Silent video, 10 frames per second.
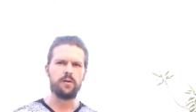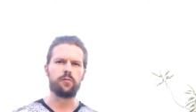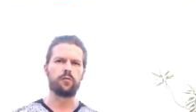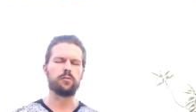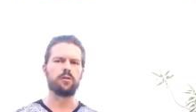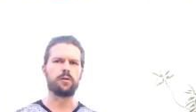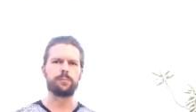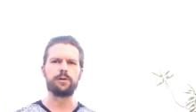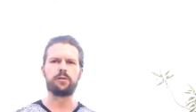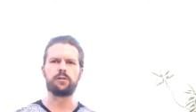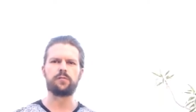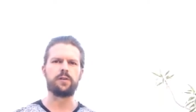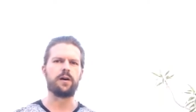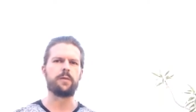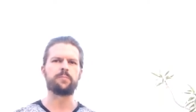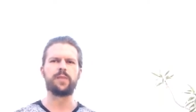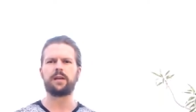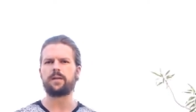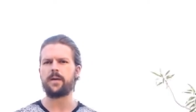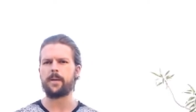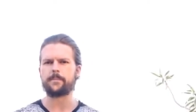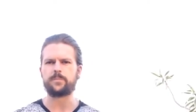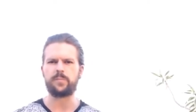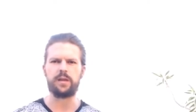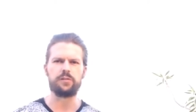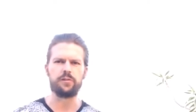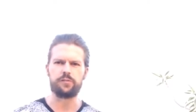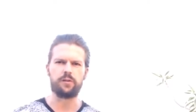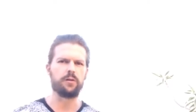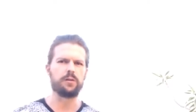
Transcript: for a long period of time, and um, and just